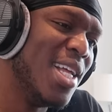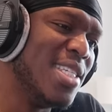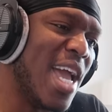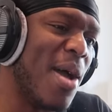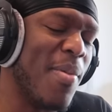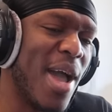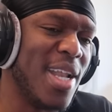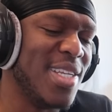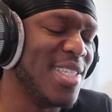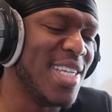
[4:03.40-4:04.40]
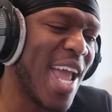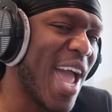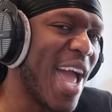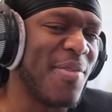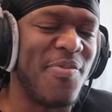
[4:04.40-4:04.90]
Yeah, man.
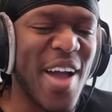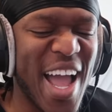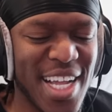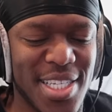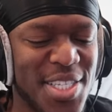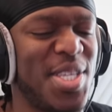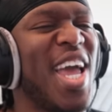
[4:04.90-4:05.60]
Yeah, facts.